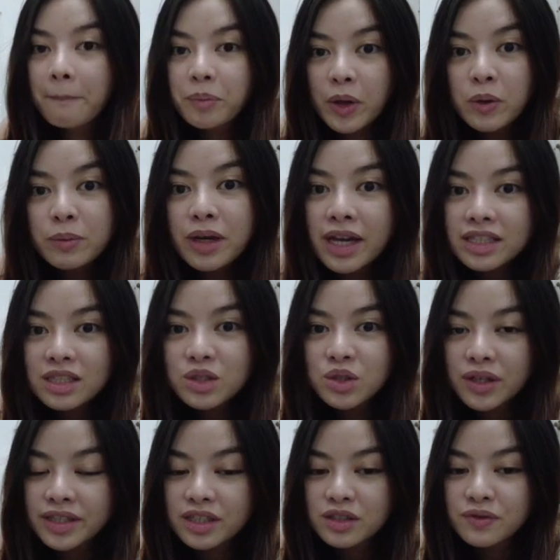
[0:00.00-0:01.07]

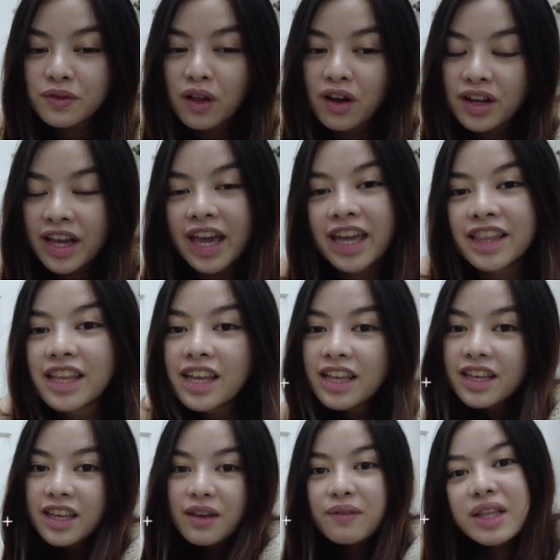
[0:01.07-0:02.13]

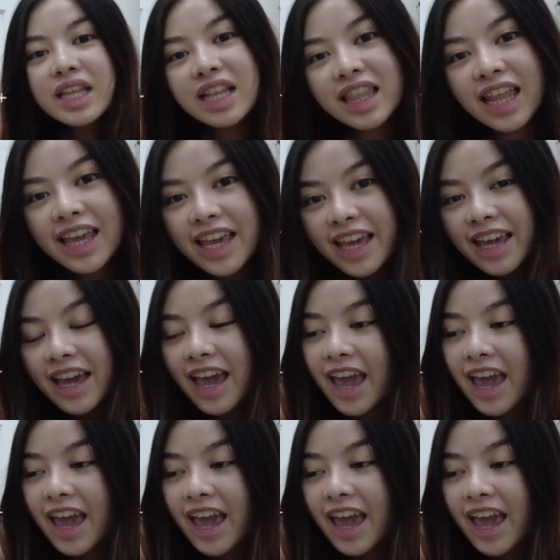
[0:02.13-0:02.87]
give it a like